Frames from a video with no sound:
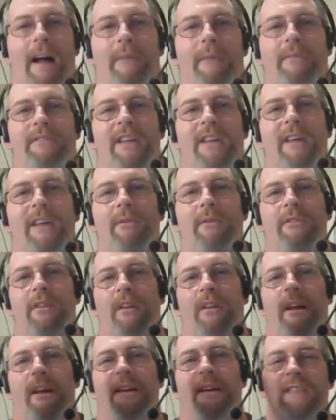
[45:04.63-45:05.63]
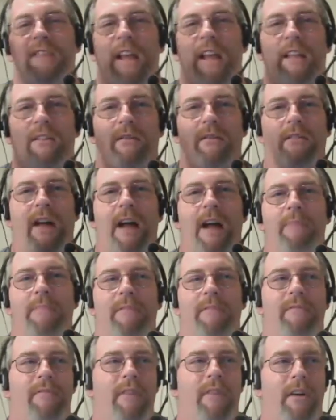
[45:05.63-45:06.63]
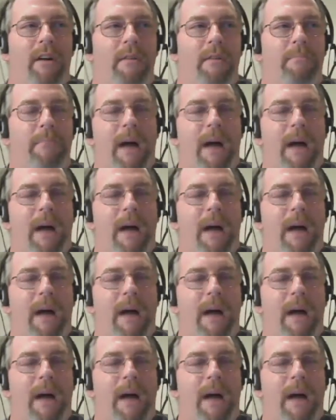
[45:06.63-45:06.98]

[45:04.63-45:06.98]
I was able to like stand on top of the